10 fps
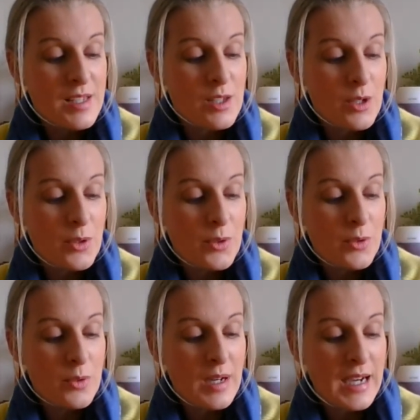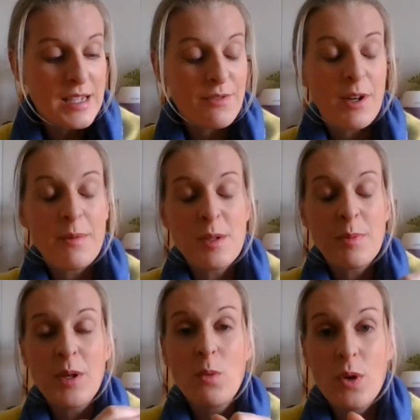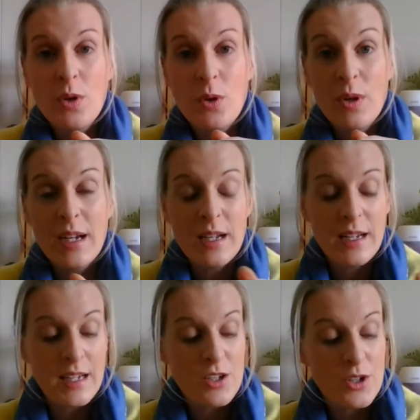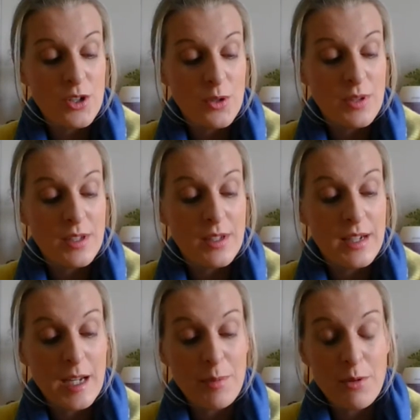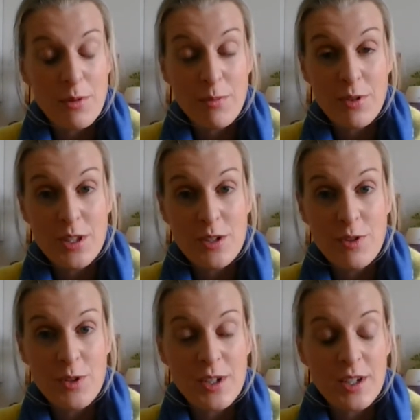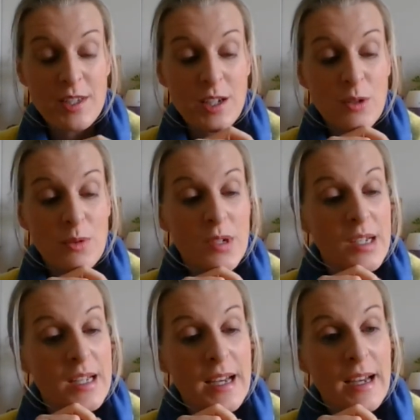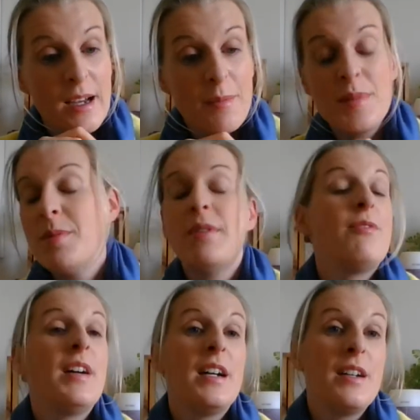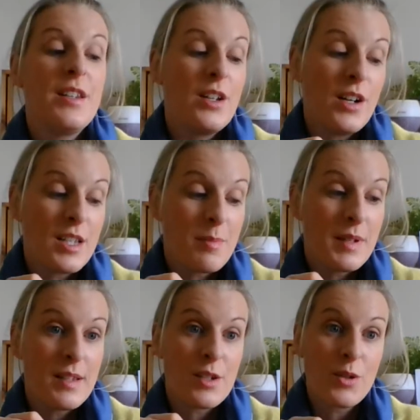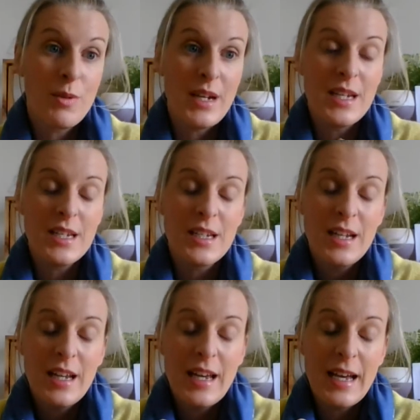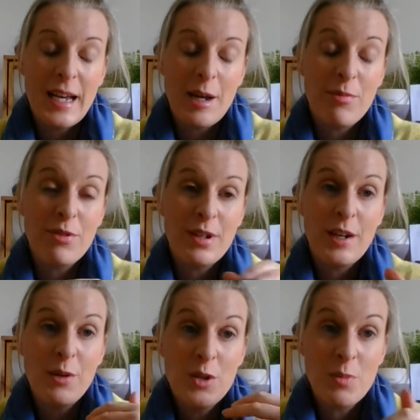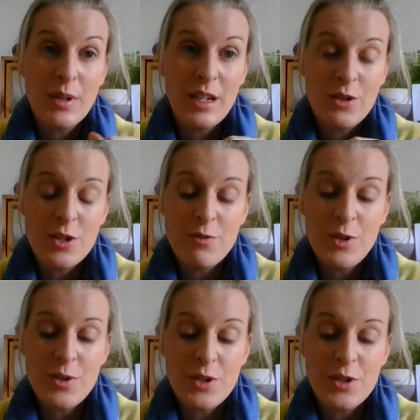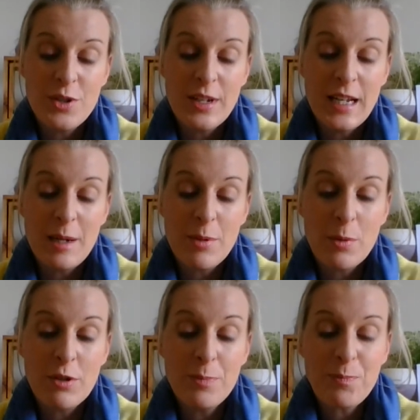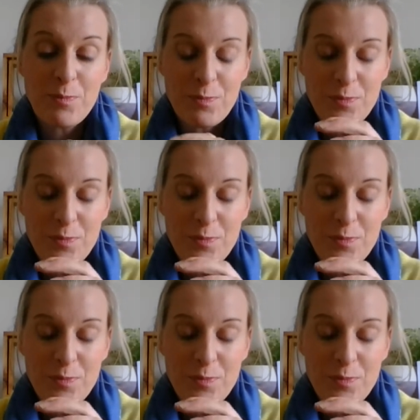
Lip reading: so, and if I was to bring one oil into the labour room for the diffuser, because I know to be fair, the hospitals are great for allowing you to bring in your diffuser to the labour room,